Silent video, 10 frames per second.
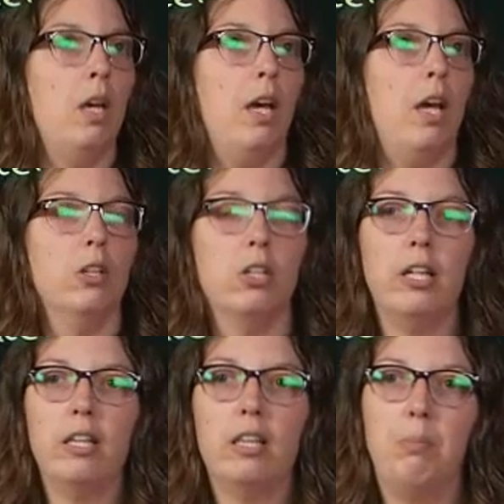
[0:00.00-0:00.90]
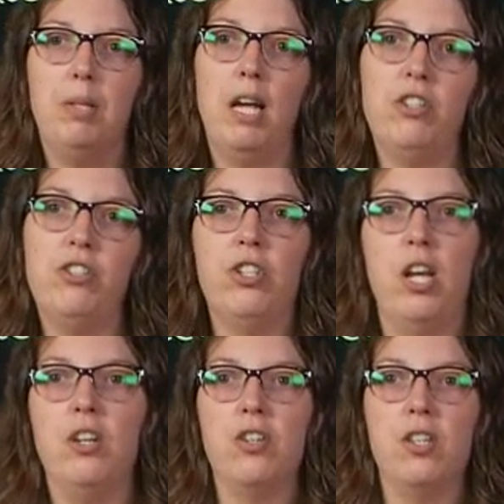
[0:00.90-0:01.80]
and looking at the pH
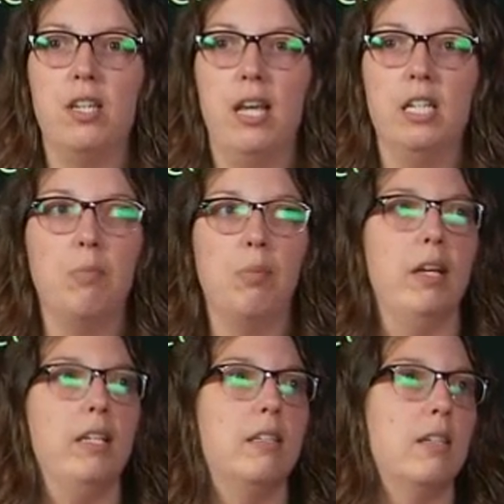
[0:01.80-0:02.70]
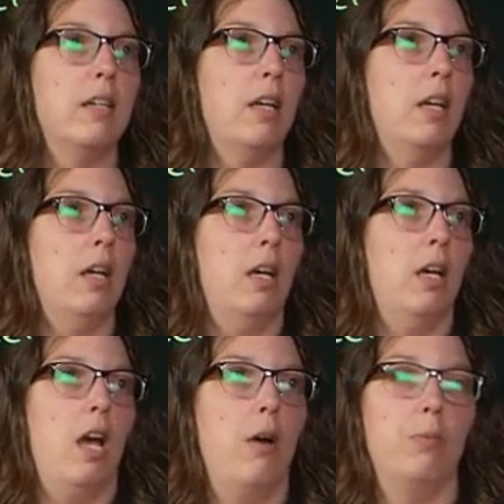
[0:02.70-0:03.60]
change that takes place.
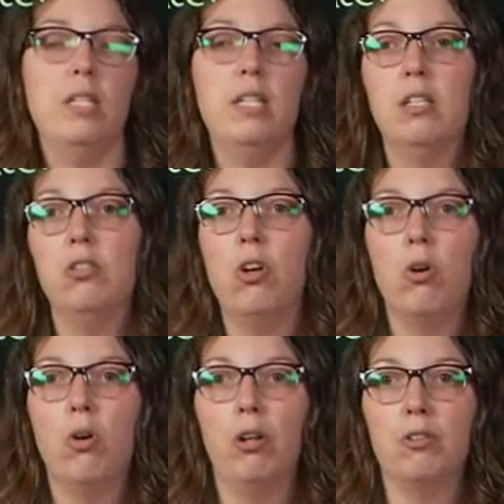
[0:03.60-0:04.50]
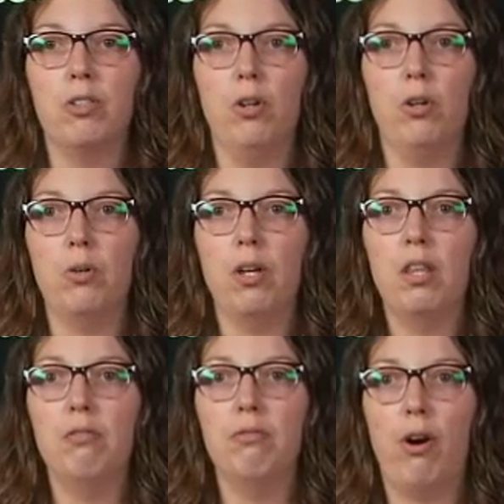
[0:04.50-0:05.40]
And we need to know also
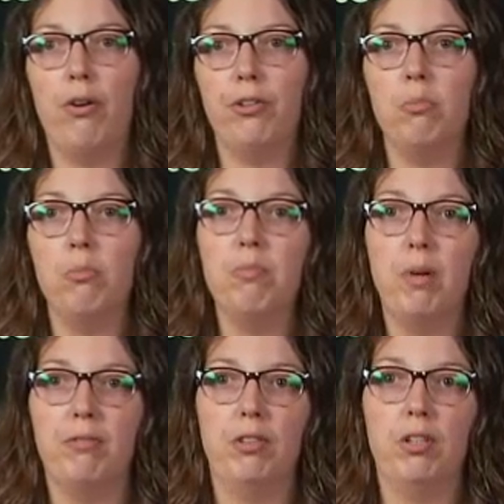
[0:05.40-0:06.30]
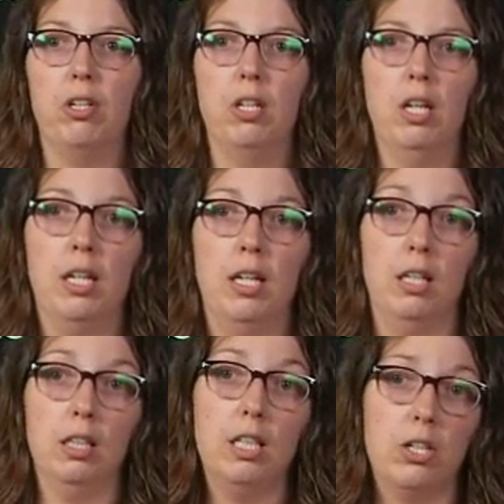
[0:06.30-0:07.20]
the volume of buffer
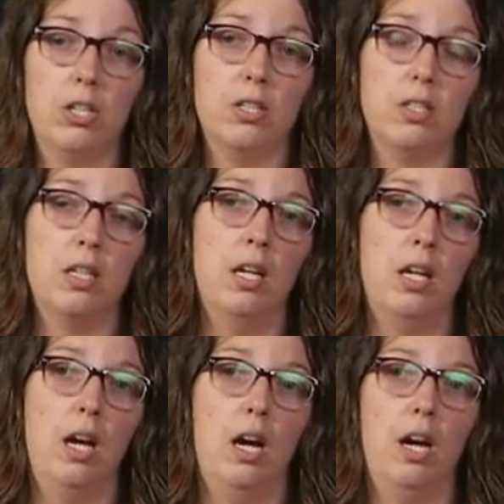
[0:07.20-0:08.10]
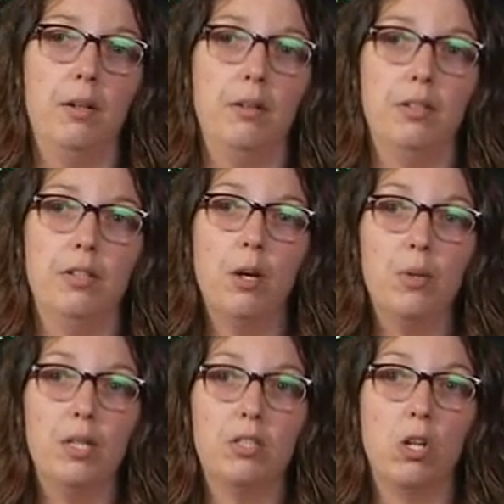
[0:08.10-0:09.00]
in liters so
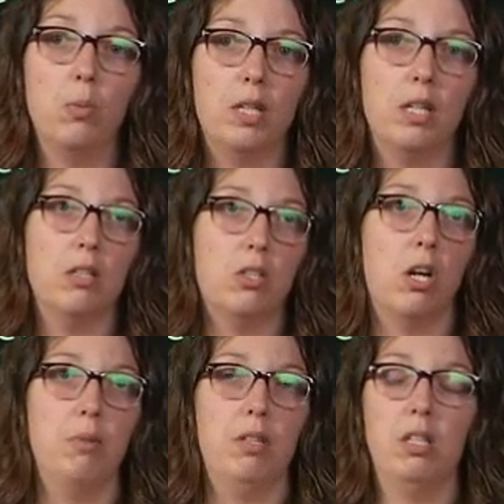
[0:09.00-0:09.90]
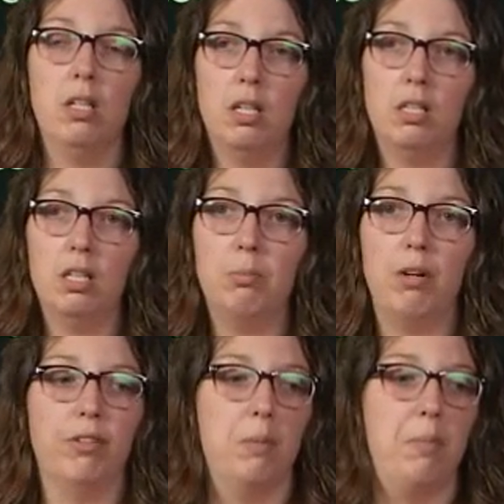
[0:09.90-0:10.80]
that we can determine the
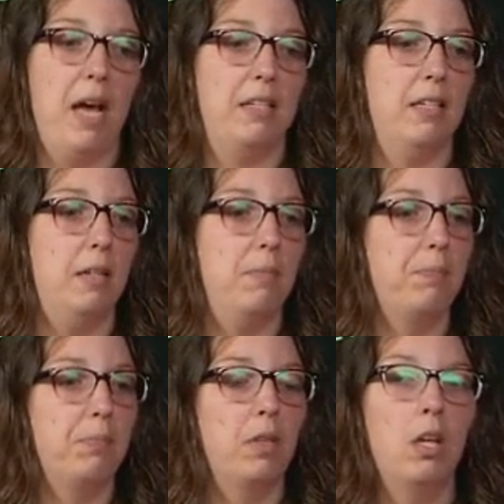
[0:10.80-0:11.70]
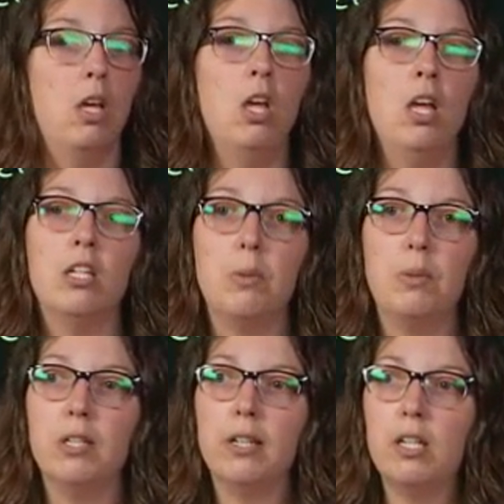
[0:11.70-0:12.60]
buffer capacity. So what
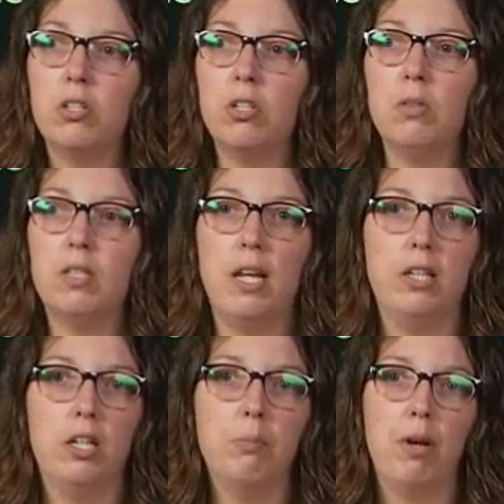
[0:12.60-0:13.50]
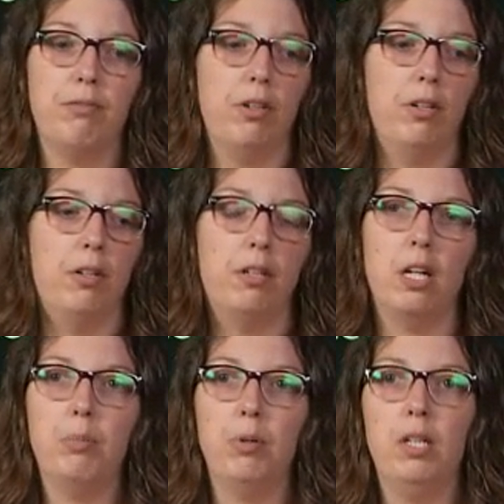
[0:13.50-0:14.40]
you're going to do is take your buffer, you're
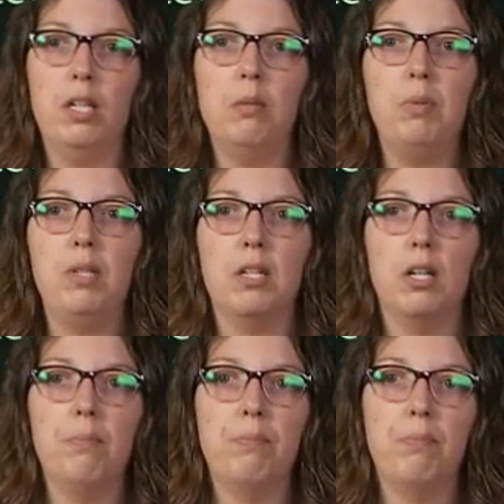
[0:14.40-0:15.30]
going to put it in a beaker.